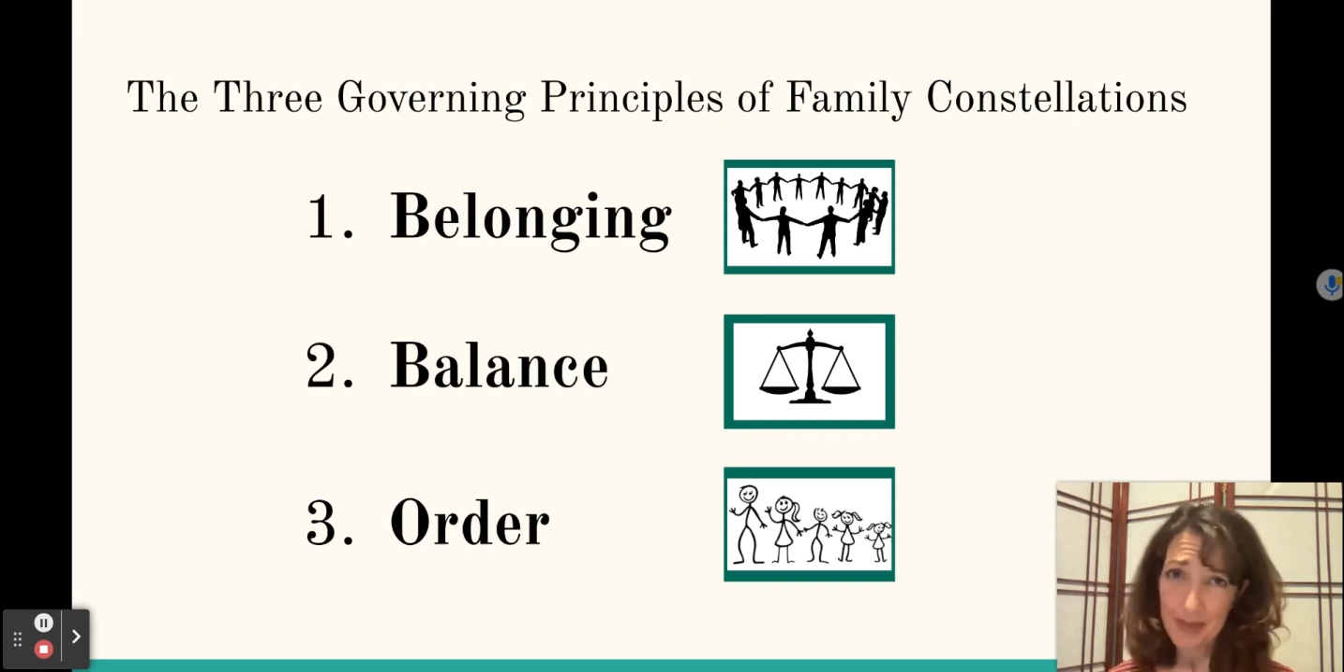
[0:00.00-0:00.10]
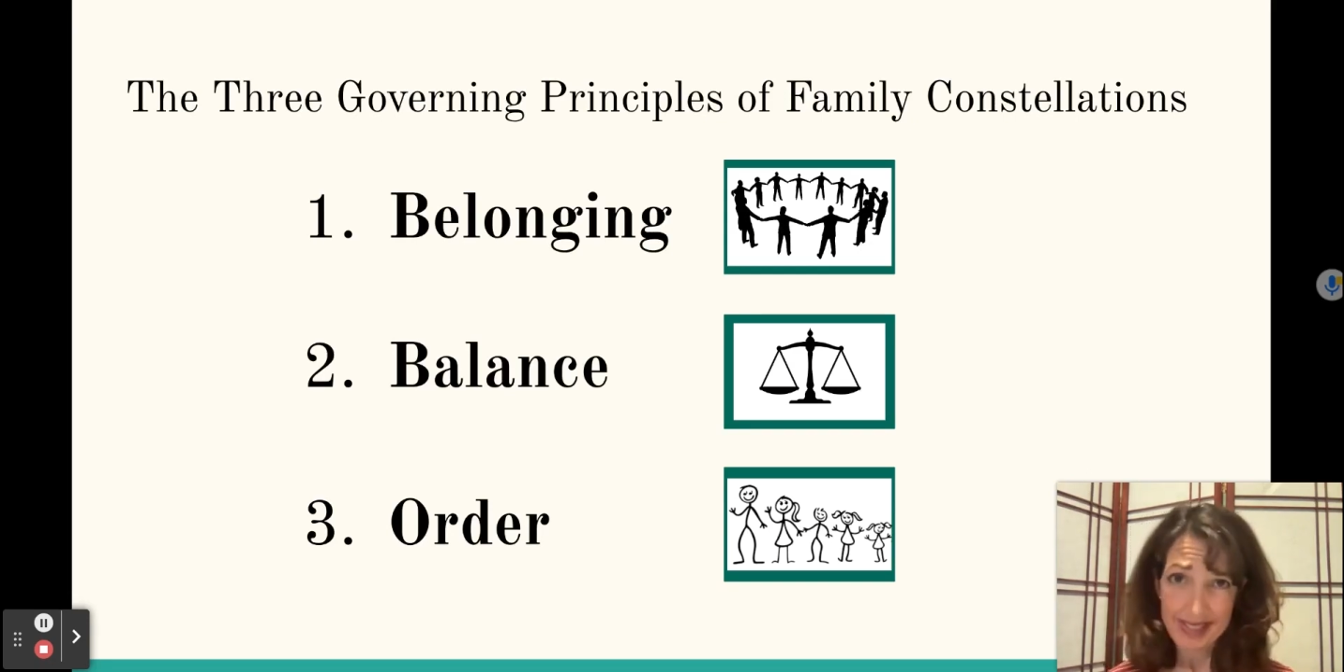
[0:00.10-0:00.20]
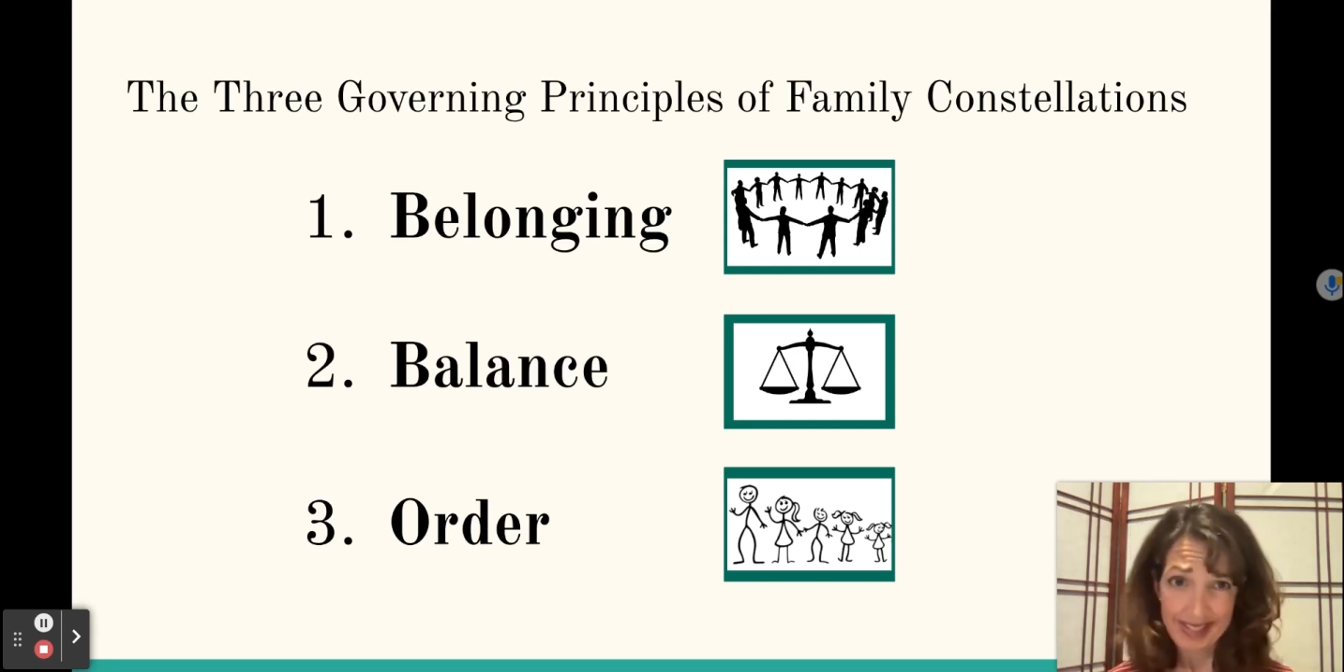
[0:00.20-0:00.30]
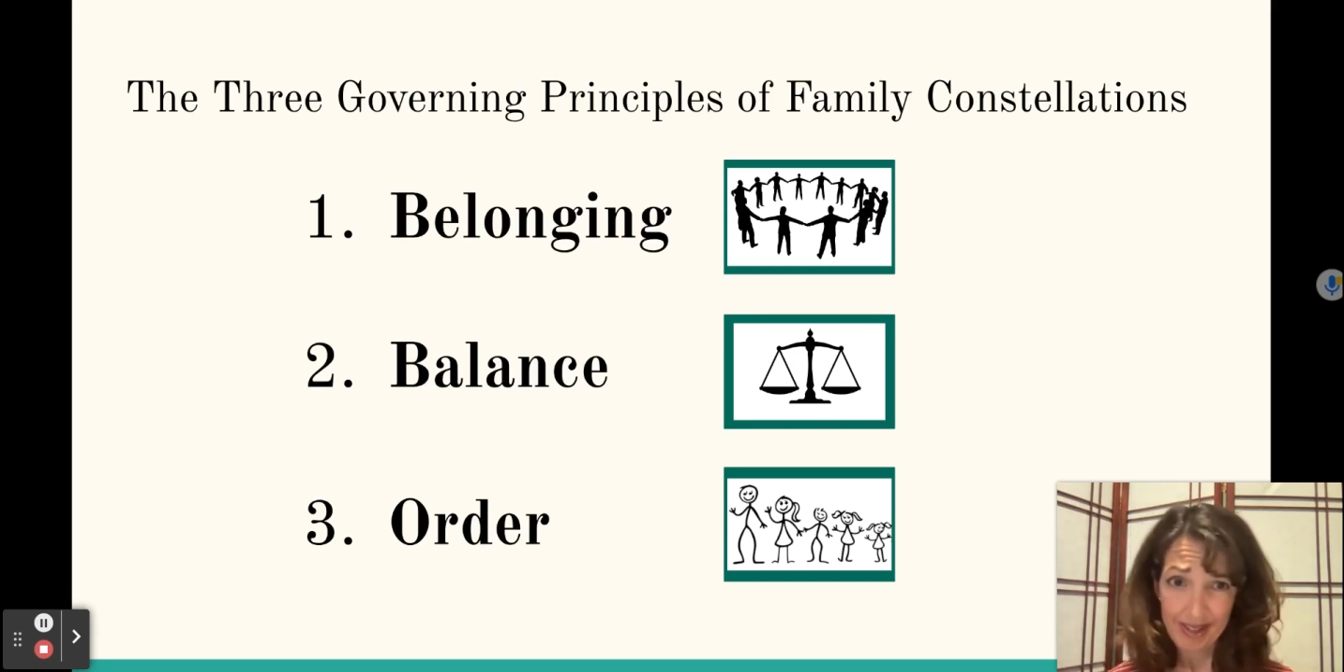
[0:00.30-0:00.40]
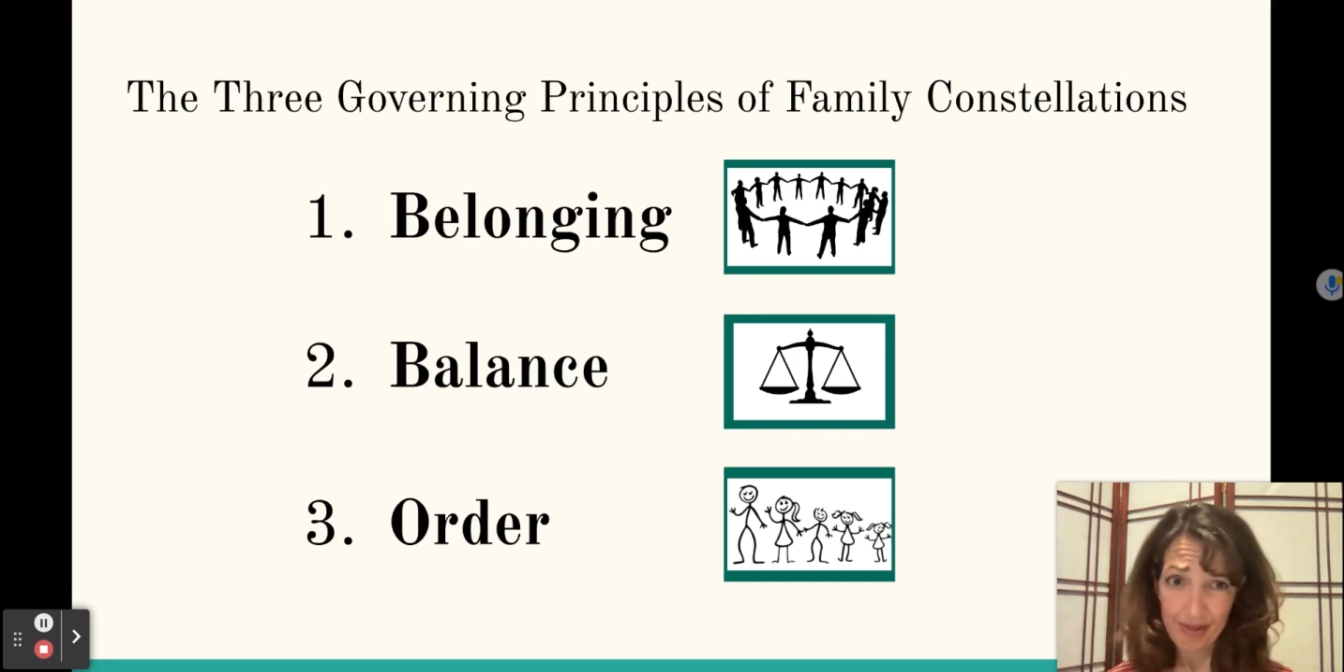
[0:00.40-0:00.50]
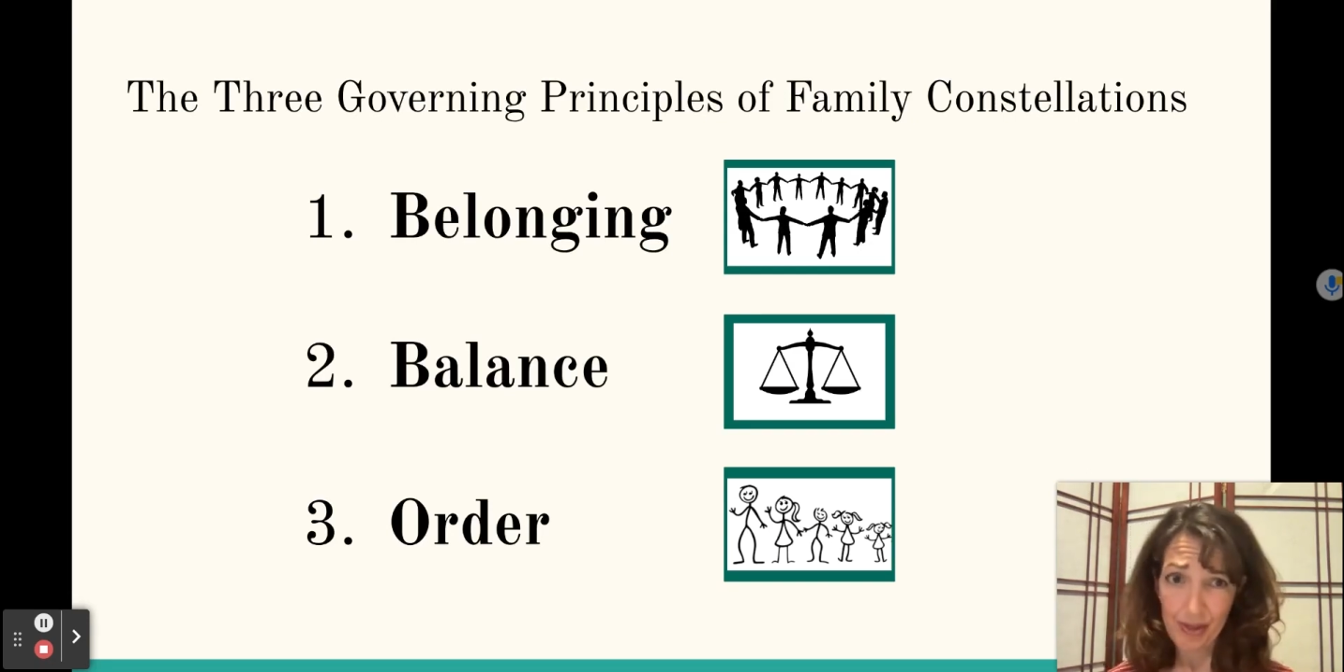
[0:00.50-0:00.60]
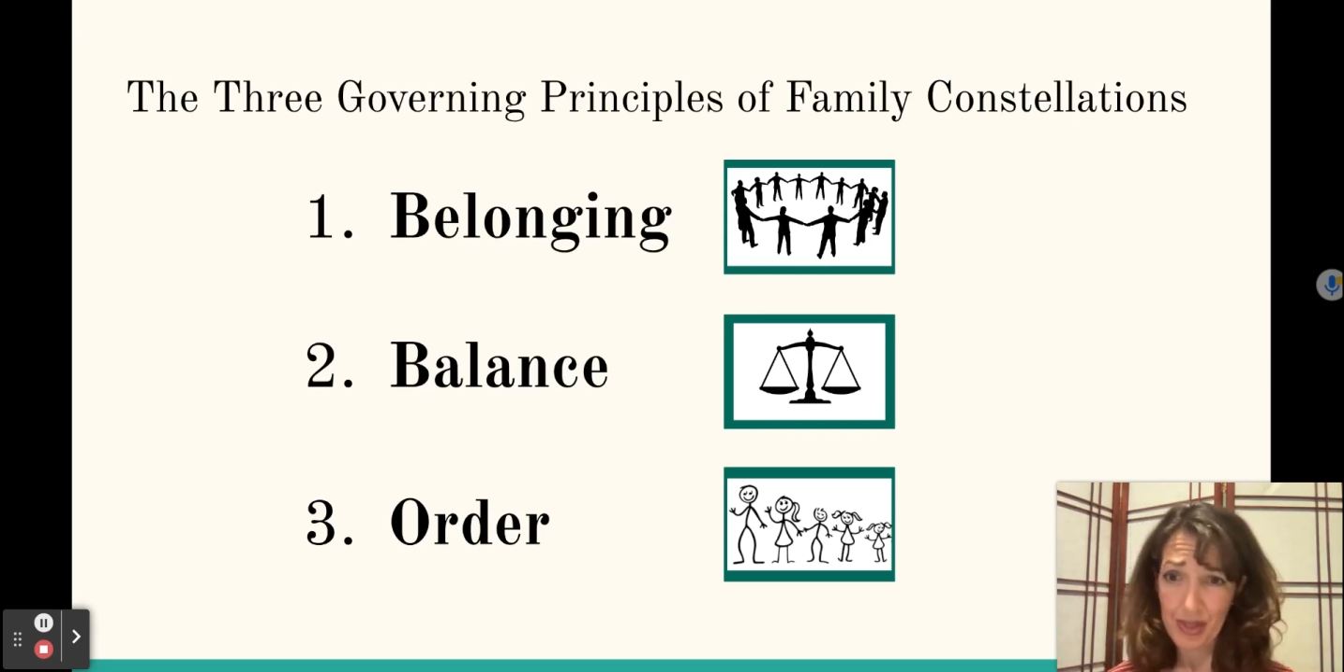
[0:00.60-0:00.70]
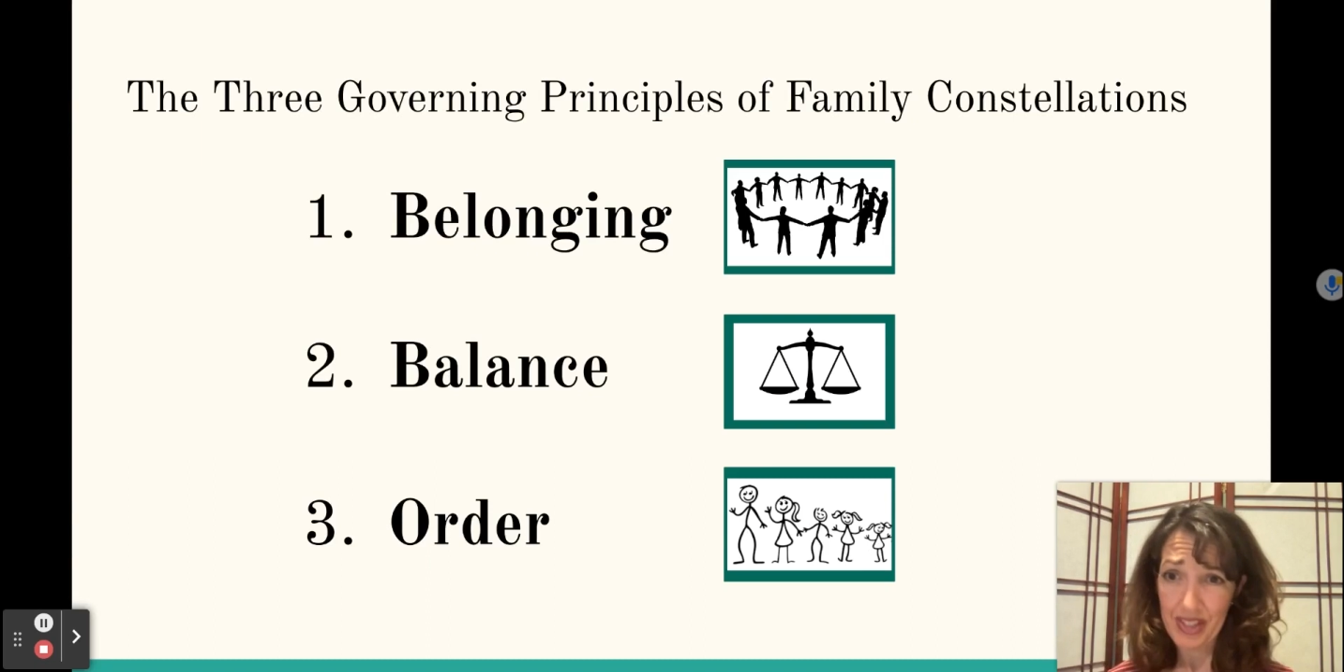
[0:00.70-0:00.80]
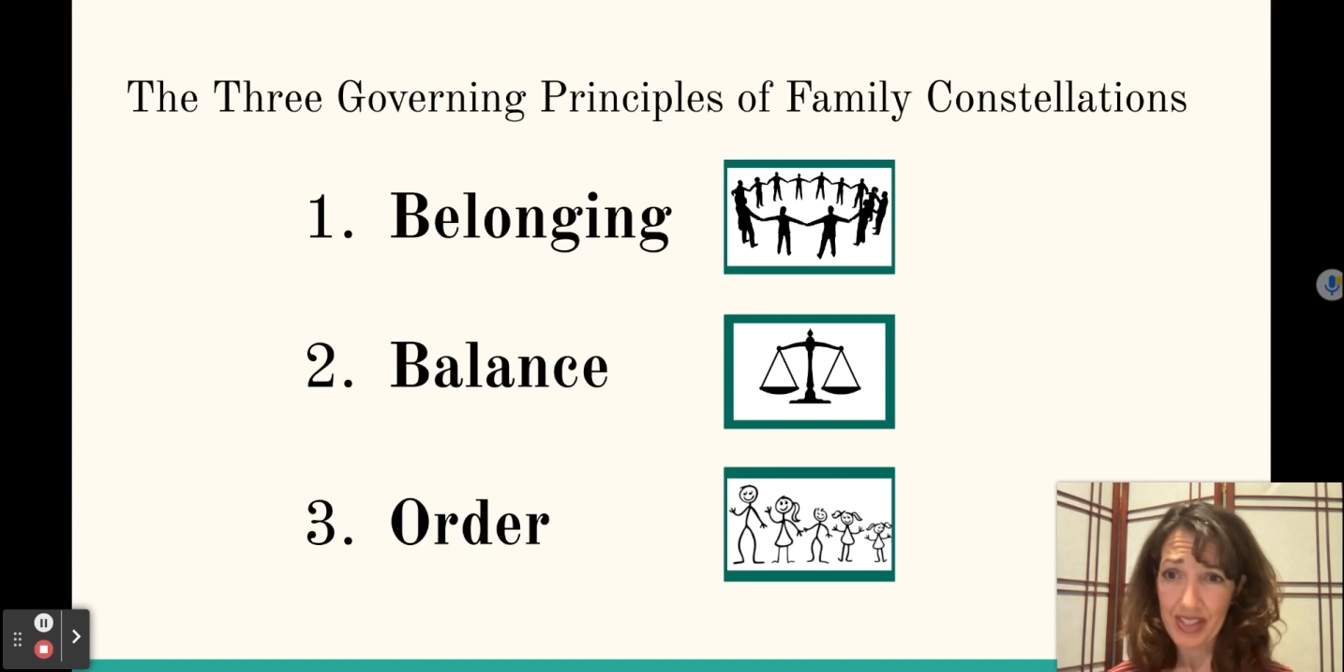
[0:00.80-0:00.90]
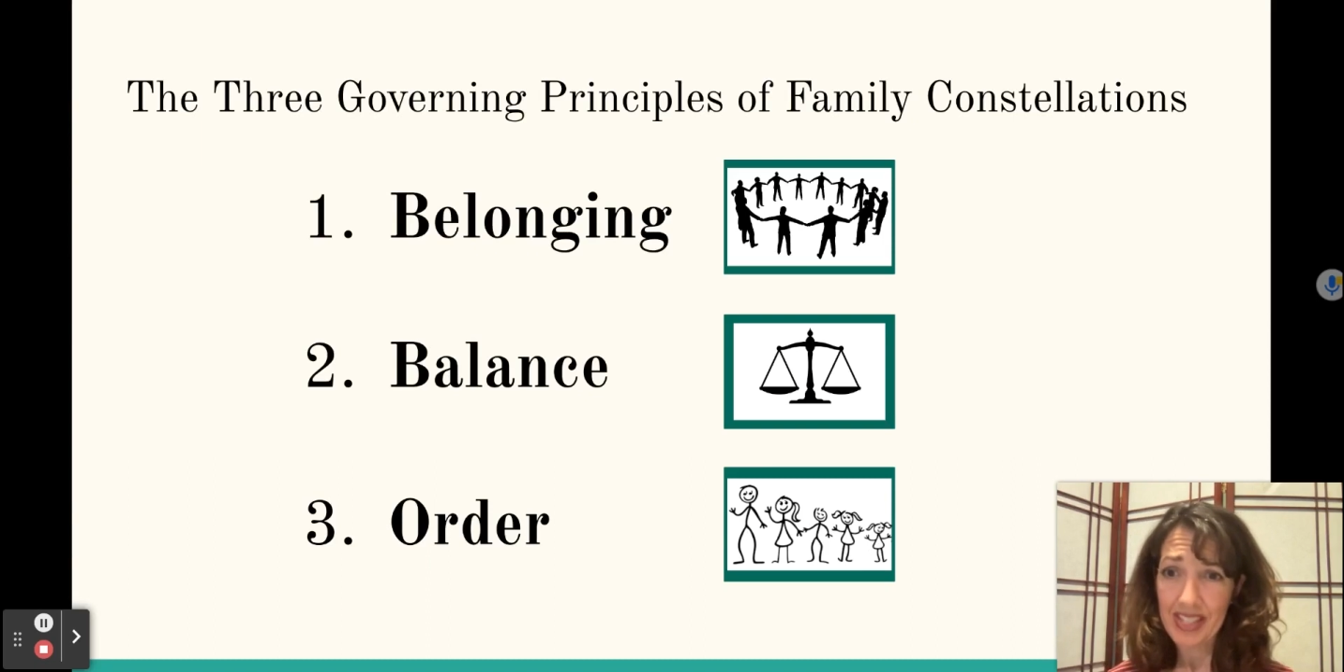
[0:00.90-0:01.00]
is out of
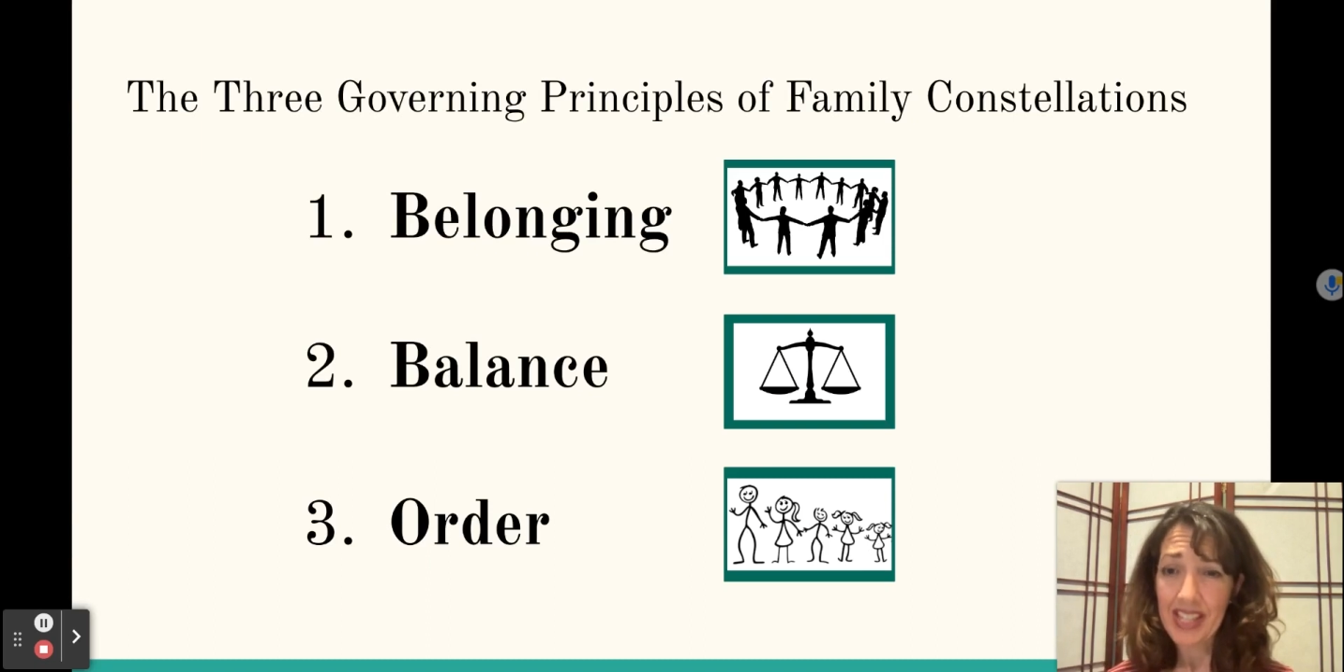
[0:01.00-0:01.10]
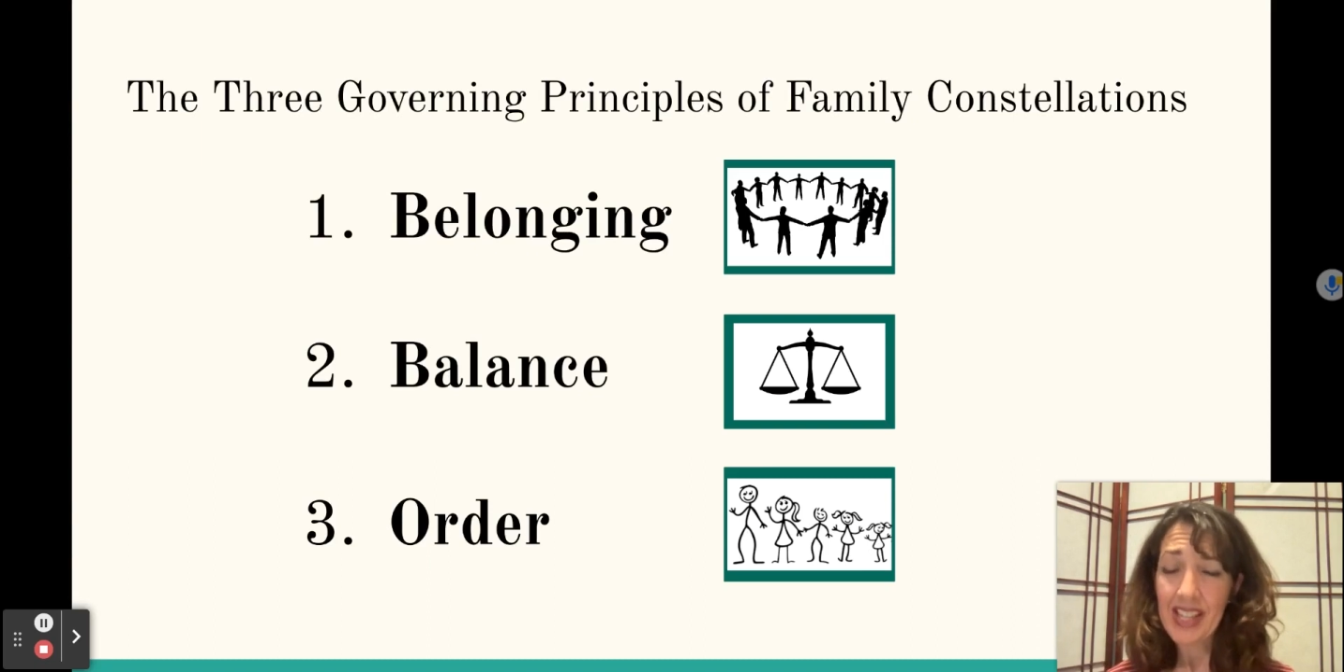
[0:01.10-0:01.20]
order.